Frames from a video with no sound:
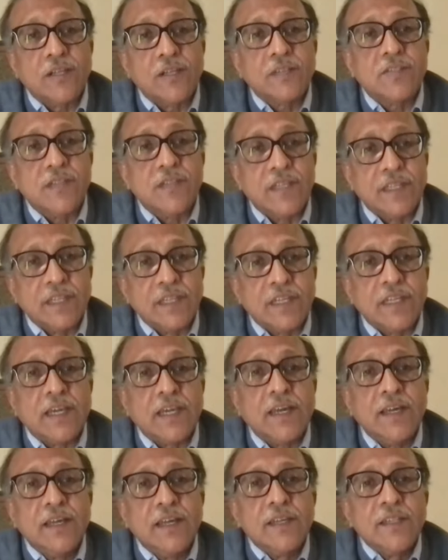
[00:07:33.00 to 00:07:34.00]
in
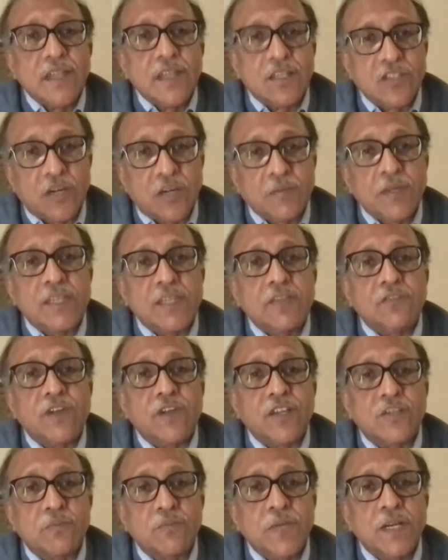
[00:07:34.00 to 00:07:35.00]
India, the German
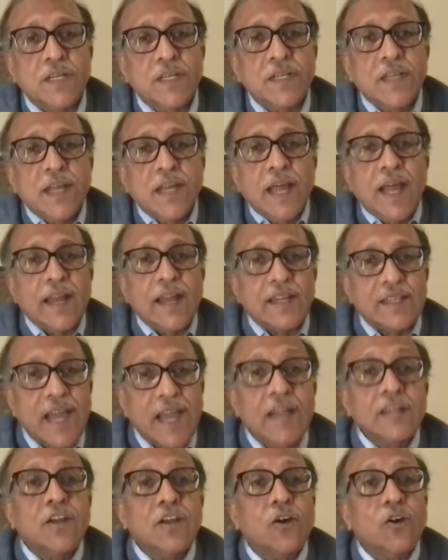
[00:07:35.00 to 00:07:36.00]
investment. And
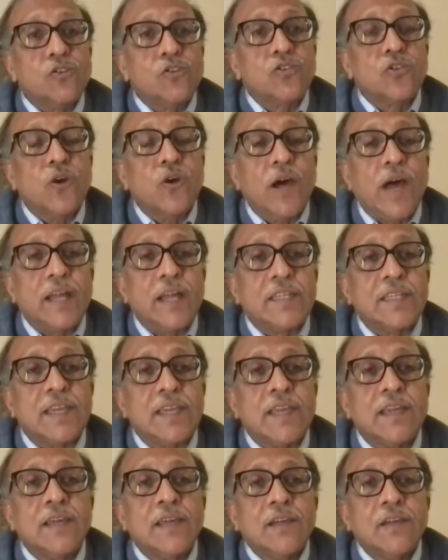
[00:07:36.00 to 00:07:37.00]
that also, I
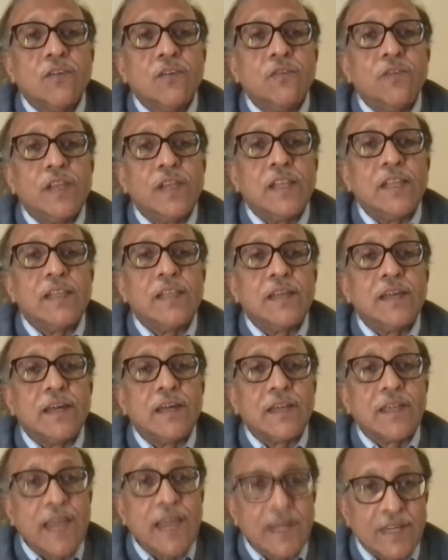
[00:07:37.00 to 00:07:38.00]
think, will
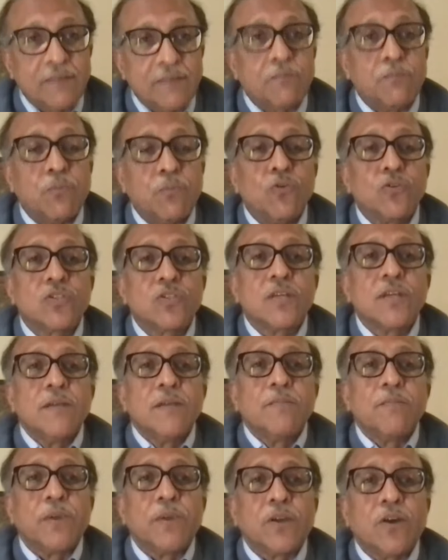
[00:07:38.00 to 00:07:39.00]
get a boost,
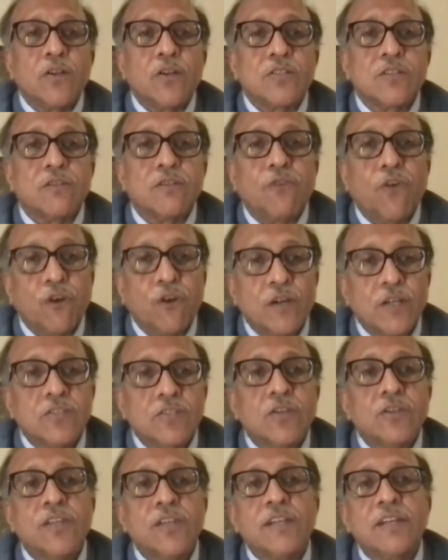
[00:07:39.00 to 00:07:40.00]
because the
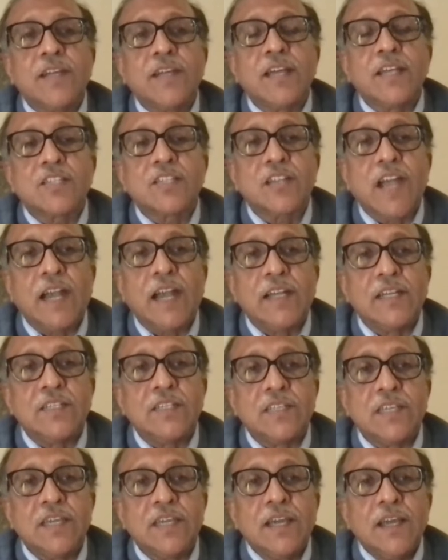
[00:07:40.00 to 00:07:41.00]
focus on India
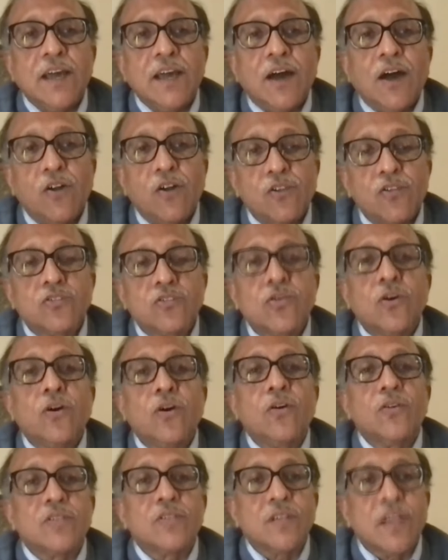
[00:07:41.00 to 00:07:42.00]
strategy
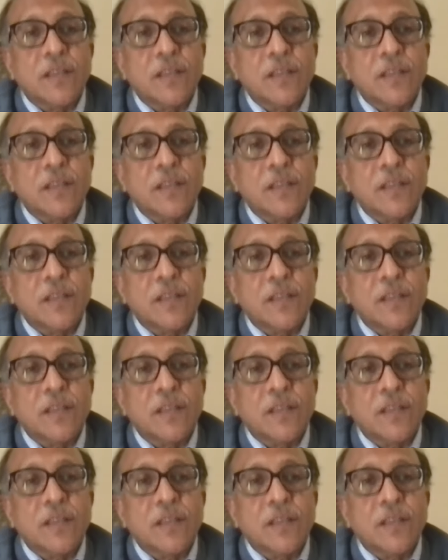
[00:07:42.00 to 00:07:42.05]
also